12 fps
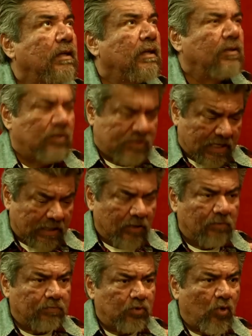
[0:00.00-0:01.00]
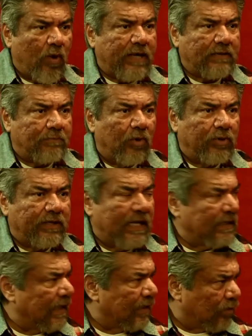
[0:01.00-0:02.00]
There's that little quaint bowling
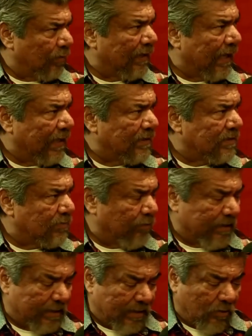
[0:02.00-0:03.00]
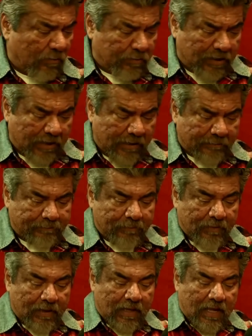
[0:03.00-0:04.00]
alley, like 3 lanes, rented the whole thing out.
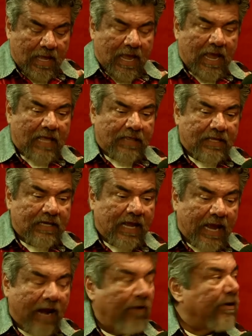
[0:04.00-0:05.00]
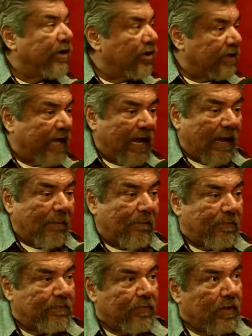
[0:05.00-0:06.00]
And then Ariel
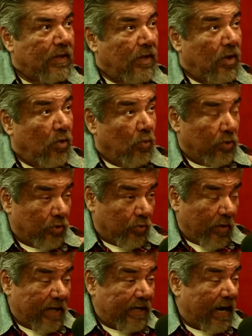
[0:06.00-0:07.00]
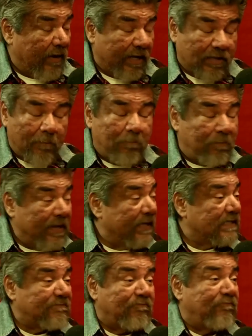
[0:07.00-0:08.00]
came with her red hair and the
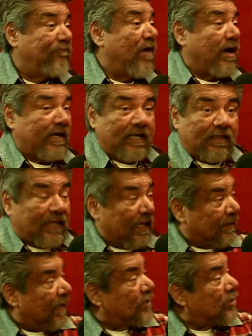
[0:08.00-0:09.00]
biggest fuck at that